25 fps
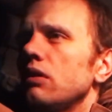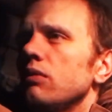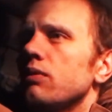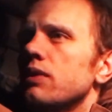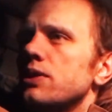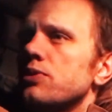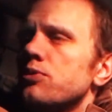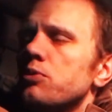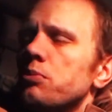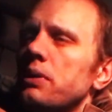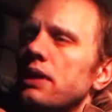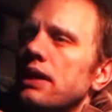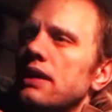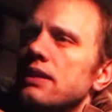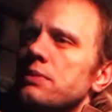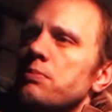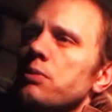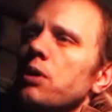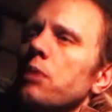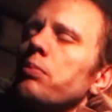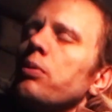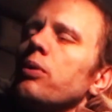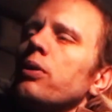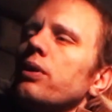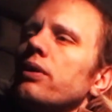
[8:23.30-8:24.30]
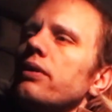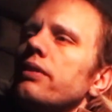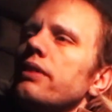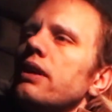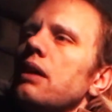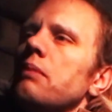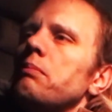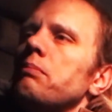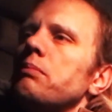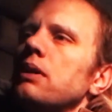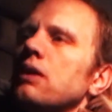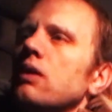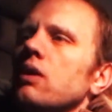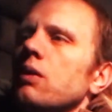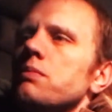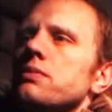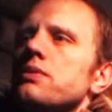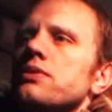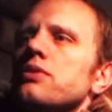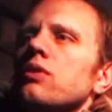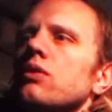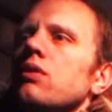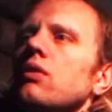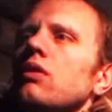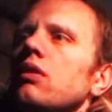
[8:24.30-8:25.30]
which would be a smart pointer that
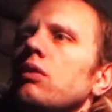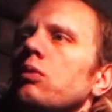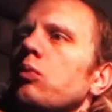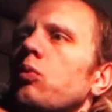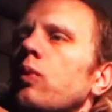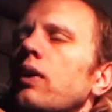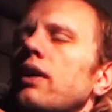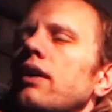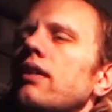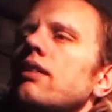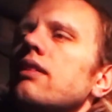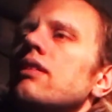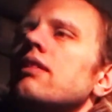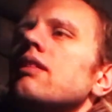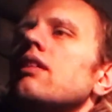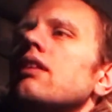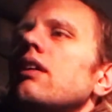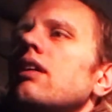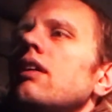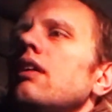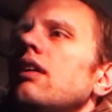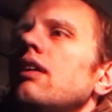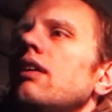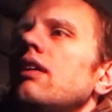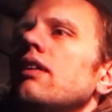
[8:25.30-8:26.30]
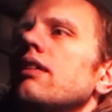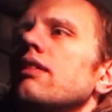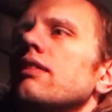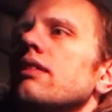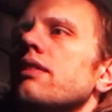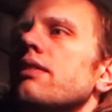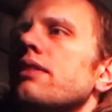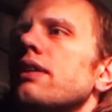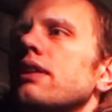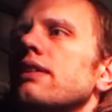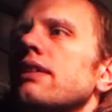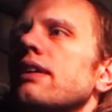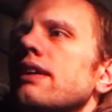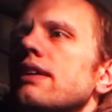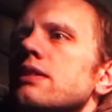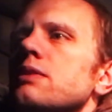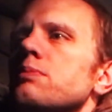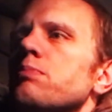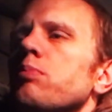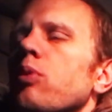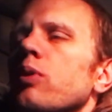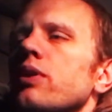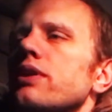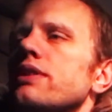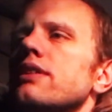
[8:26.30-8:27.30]
becomes null when the thing that
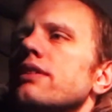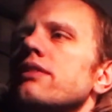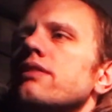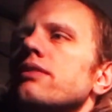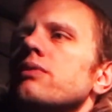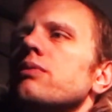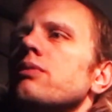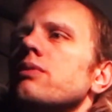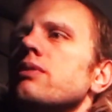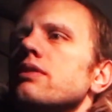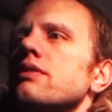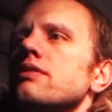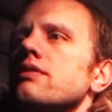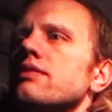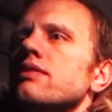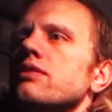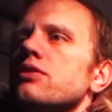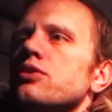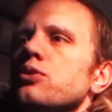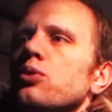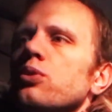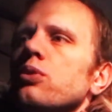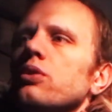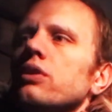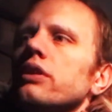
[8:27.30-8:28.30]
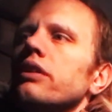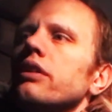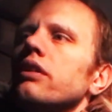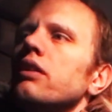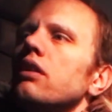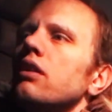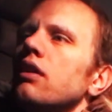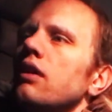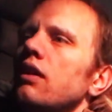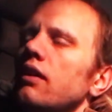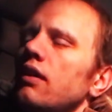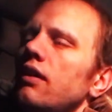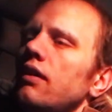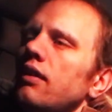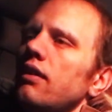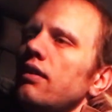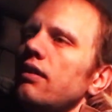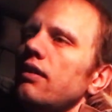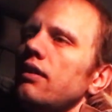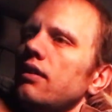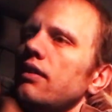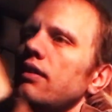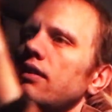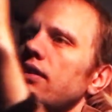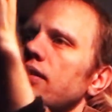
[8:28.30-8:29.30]
it's pointing to is destroyed.
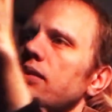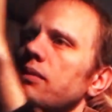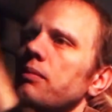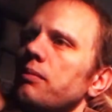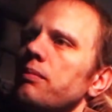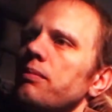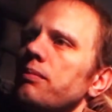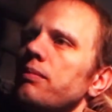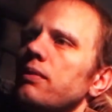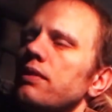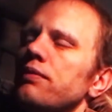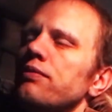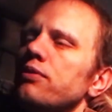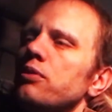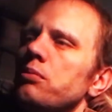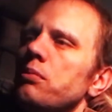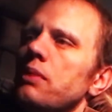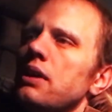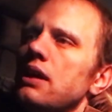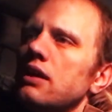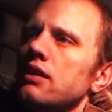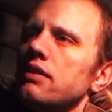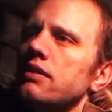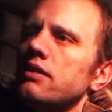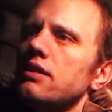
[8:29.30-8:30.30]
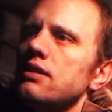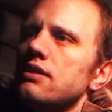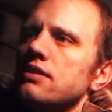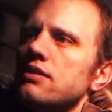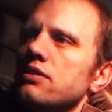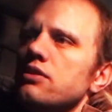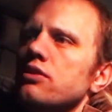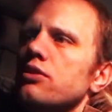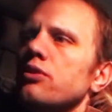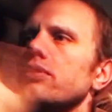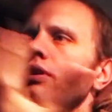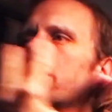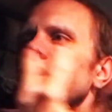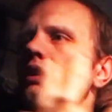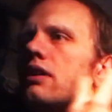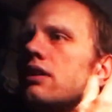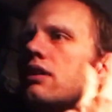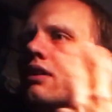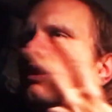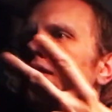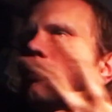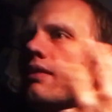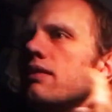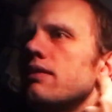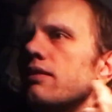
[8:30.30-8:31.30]
If you make these
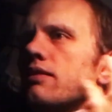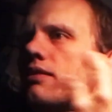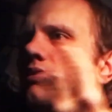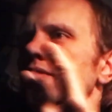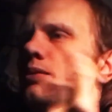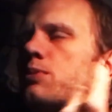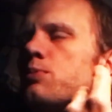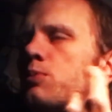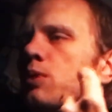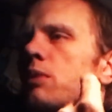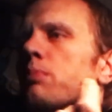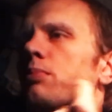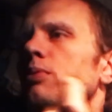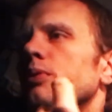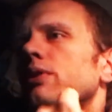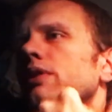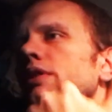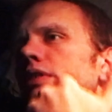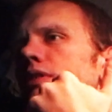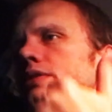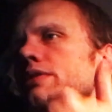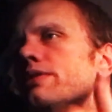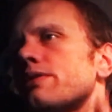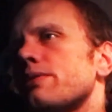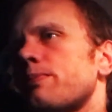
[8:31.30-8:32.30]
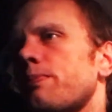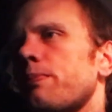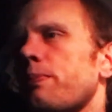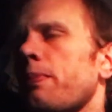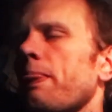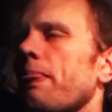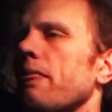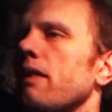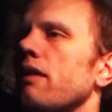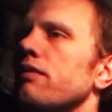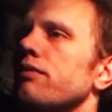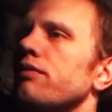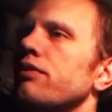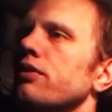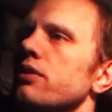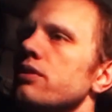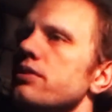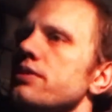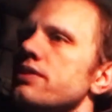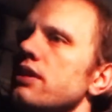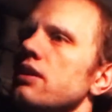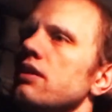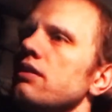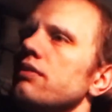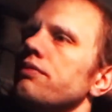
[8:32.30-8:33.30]
three smart pointers for
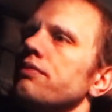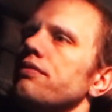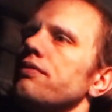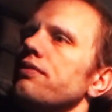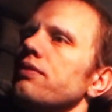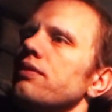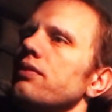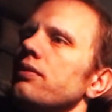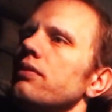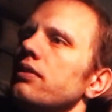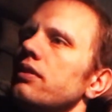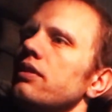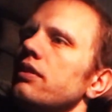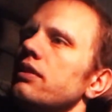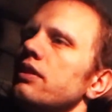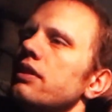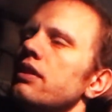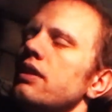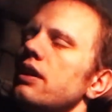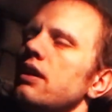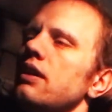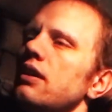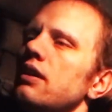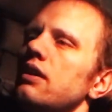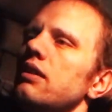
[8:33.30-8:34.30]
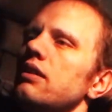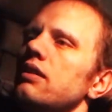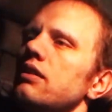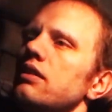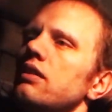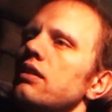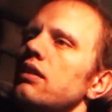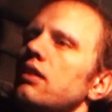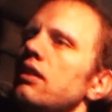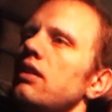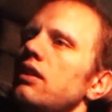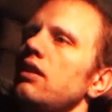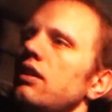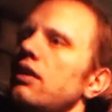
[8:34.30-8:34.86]
yourself, then